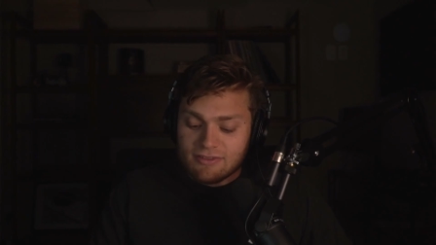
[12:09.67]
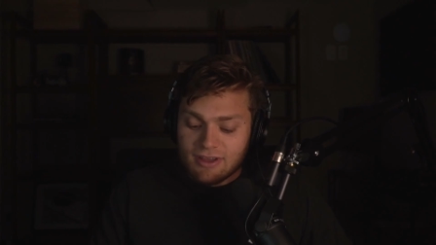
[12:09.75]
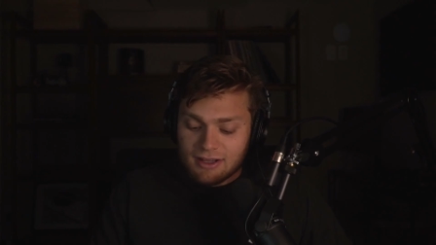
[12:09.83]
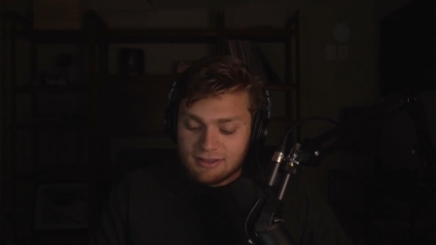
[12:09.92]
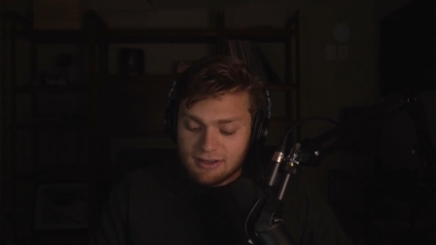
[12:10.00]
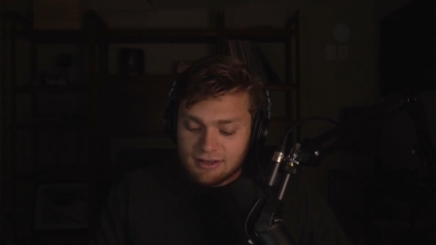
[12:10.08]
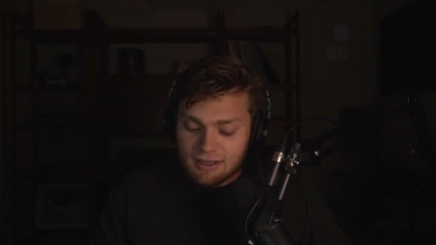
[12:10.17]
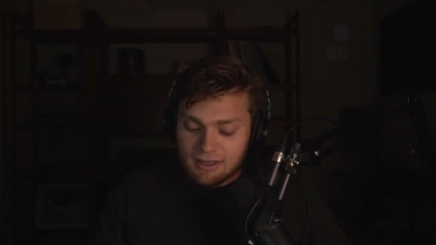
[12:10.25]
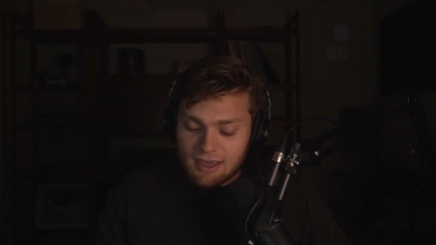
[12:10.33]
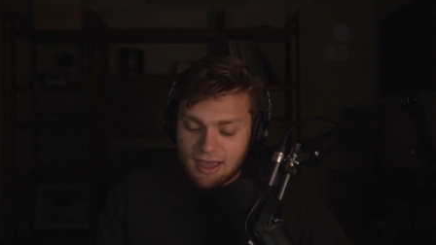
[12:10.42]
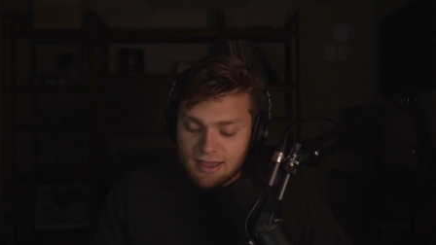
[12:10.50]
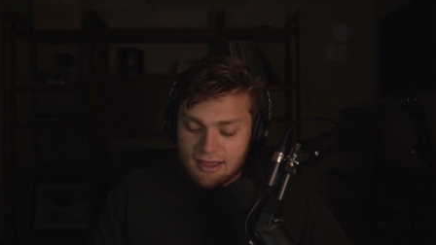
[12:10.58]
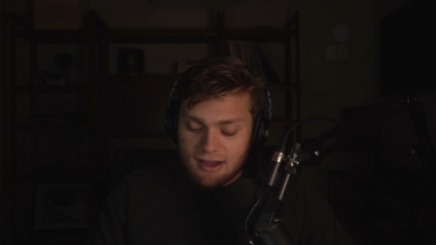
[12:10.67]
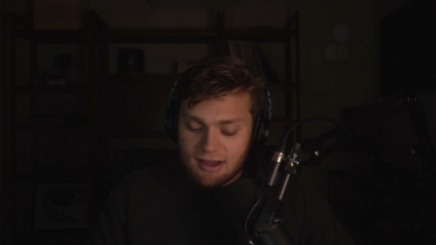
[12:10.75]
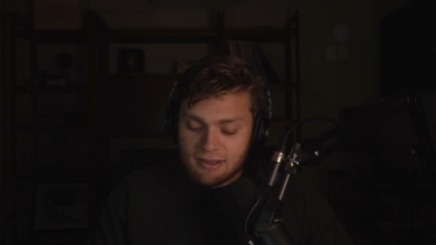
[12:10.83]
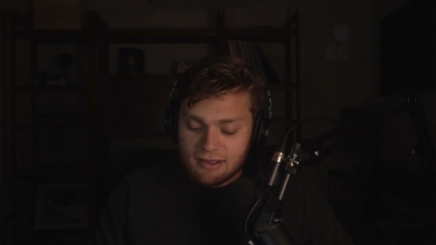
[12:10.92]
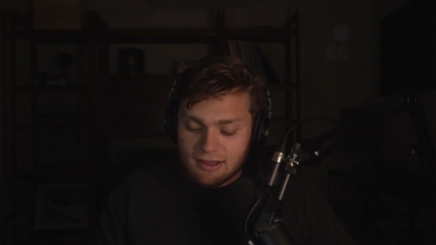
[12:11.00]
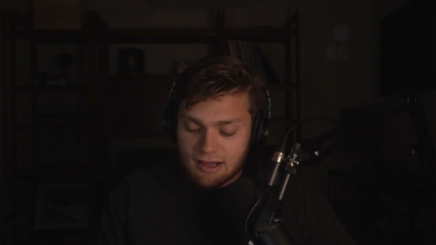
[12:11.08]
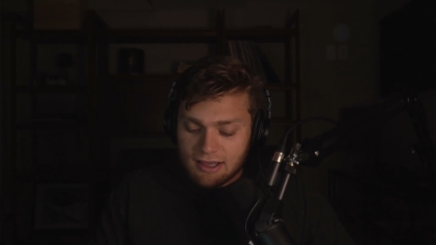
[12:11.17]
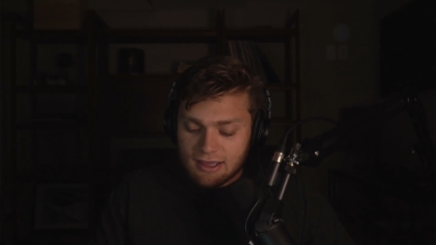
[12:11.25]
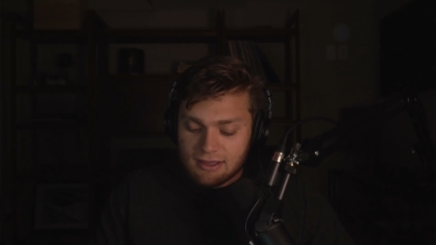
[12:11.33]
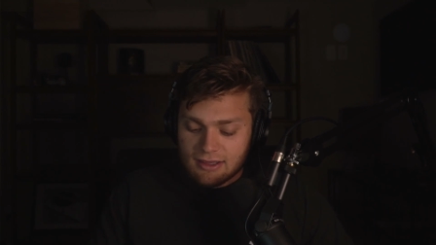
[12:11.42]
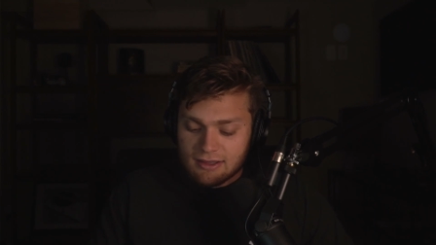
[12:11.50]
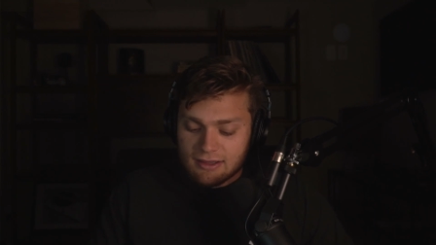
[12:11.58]
not done it yet. I
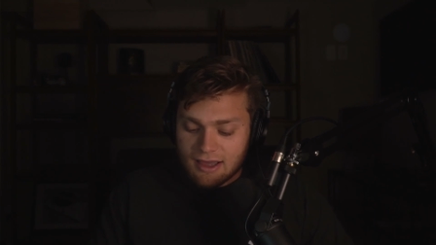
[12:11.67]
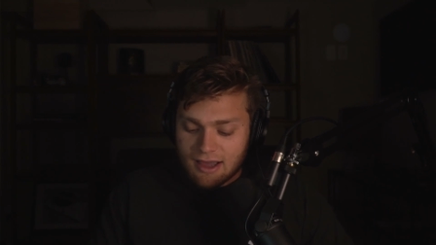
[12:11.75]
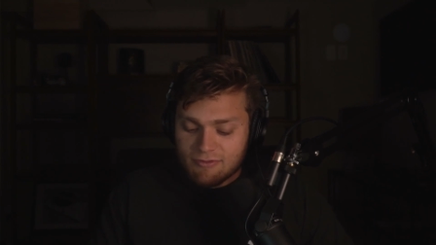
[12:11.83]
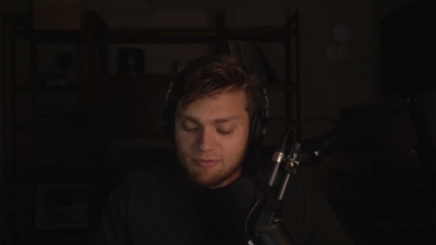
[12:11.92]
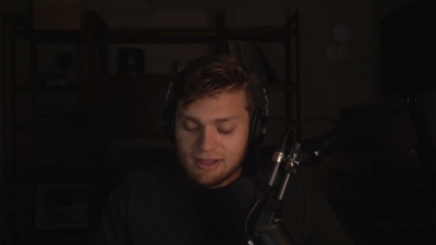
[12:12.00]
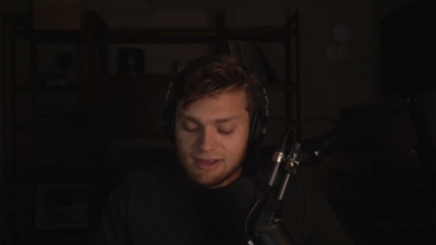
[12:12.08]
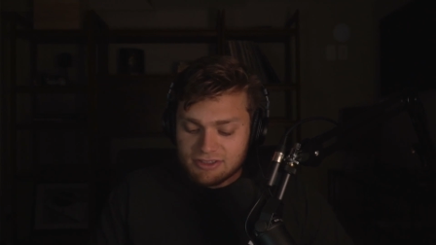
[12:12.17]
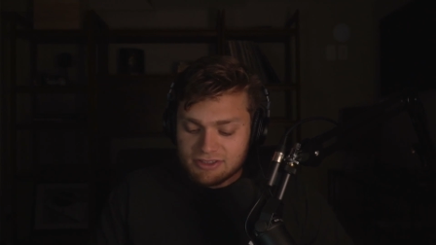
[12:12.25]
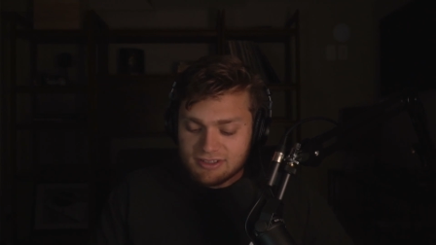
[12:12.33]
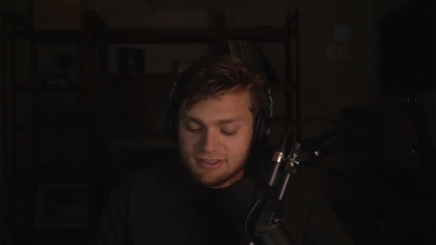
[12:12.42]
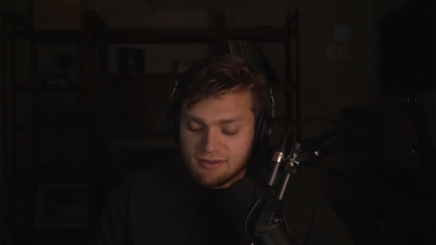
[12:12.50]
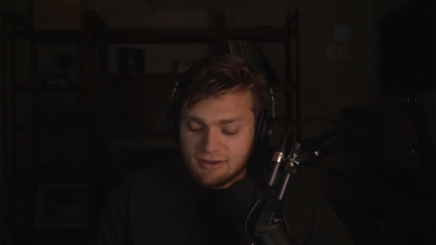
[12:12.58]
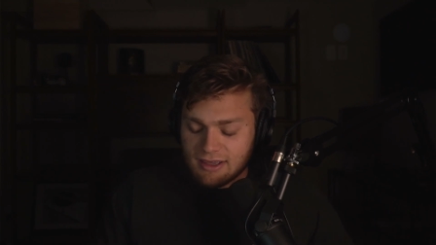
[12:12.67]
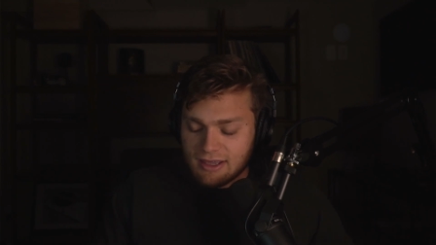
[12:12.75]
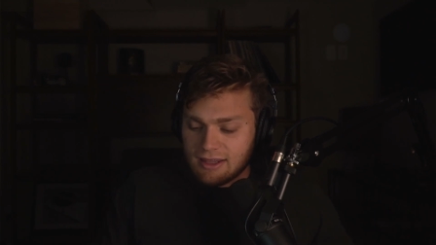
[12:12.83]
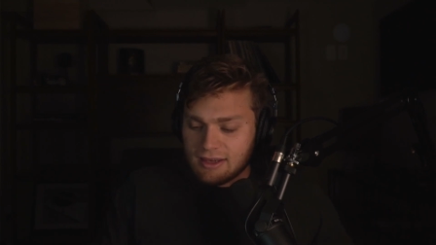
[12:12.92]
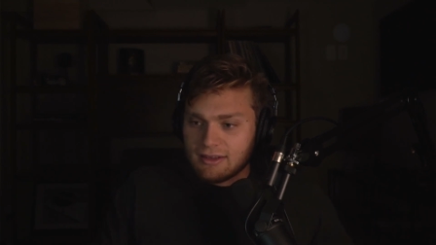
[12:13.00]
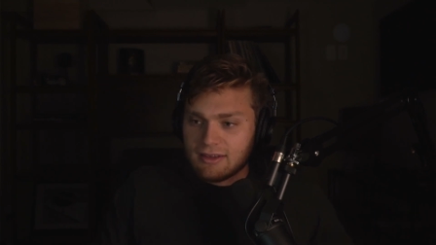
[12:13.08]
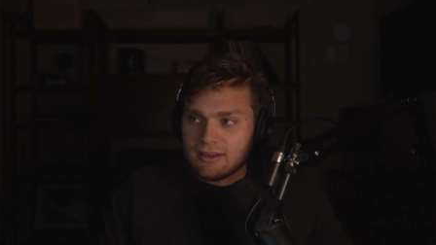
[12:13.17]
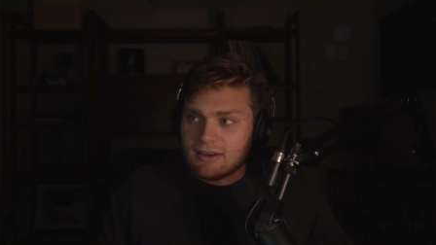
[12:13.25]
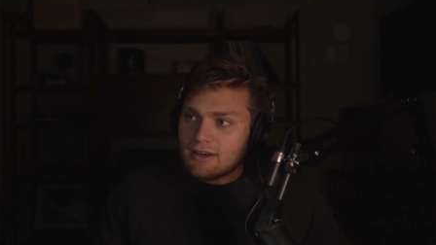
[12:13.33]
I I've been interested in